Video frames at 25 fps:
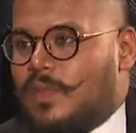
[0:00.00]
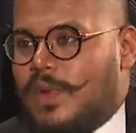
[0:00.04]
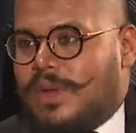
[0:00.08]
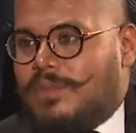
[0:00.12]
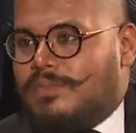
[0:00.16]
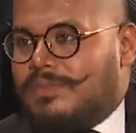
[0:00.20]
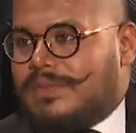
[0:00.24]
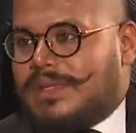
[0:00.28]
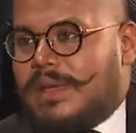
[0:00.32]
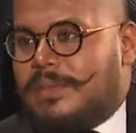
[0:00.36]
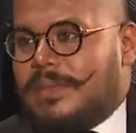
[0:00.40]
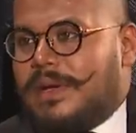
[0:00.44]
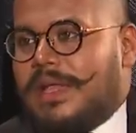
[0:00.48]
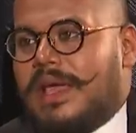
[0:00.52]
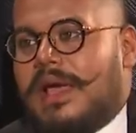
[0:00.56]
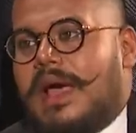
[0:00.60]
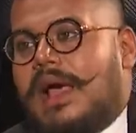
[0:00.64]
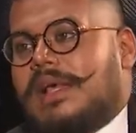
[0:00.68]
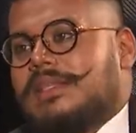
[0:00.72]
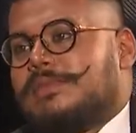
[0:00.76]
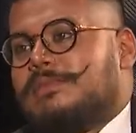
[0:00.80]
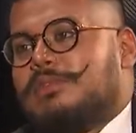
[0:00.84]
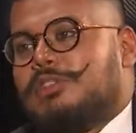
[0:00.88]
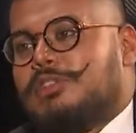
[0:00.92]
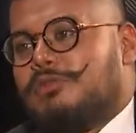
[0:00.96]
when somebody
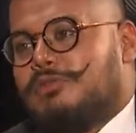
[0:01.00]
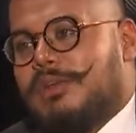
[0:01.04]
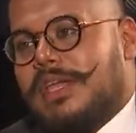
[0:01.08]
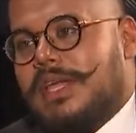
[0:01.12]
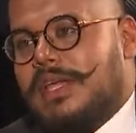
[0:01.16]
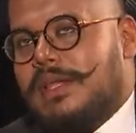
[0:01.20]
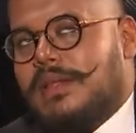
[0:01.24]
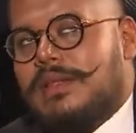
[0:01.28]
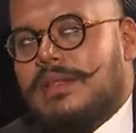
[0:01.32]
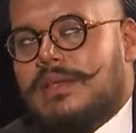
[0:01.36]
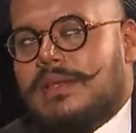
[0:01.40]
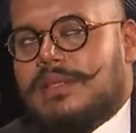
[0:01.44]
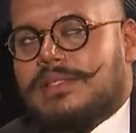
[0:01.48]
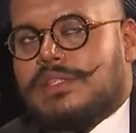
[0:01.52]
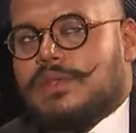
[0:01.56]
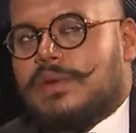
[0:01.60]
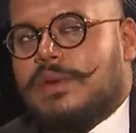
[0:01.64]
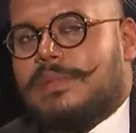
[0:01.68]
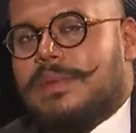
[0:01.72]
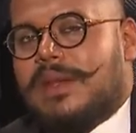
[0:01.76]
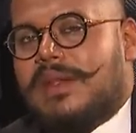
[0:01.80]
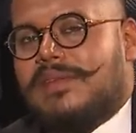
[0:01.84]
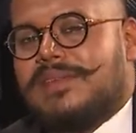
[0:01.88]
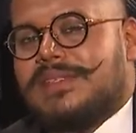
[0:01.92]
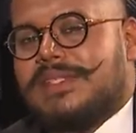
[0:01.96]
asked me to read a mm.
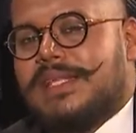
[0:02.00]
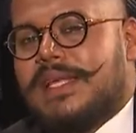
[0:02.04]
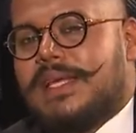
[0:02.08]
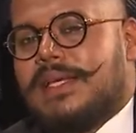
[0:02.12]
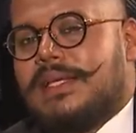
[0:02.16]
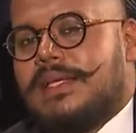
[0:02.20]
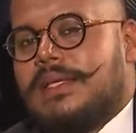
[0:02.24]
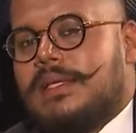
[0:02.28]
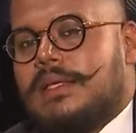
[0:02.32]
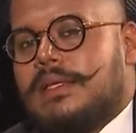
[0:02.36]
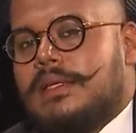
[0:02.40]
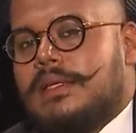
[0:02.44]
script, and I was like.